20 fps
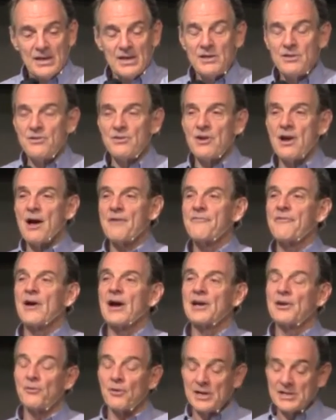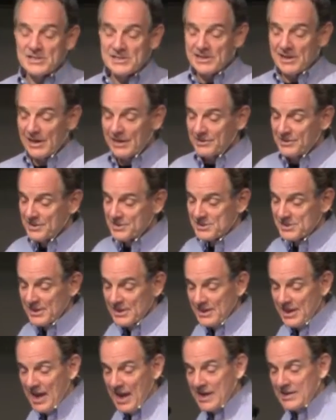You do not find grace like this
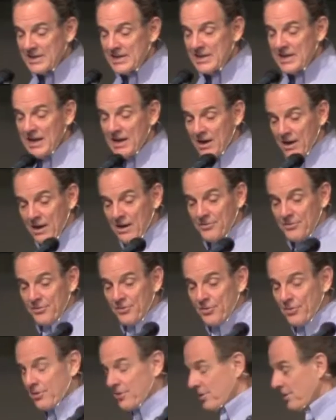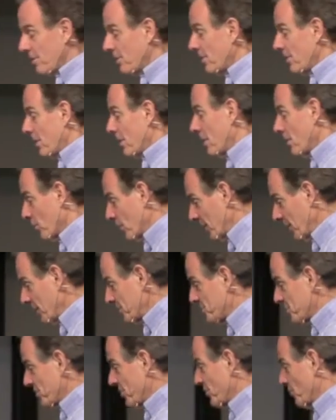in any other
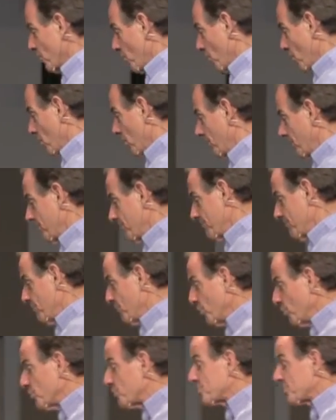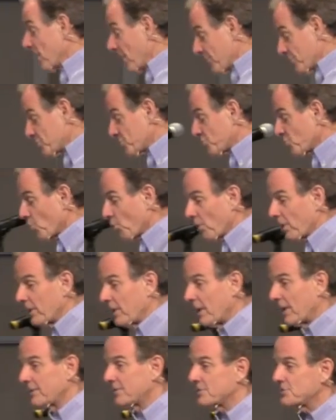religion in the world. Buddhists have a story
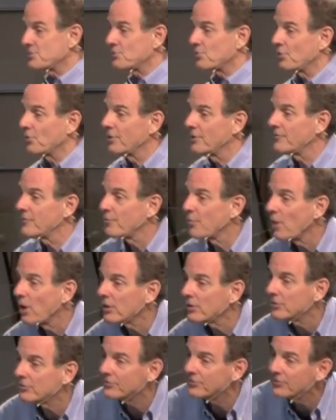like the story of the prodigal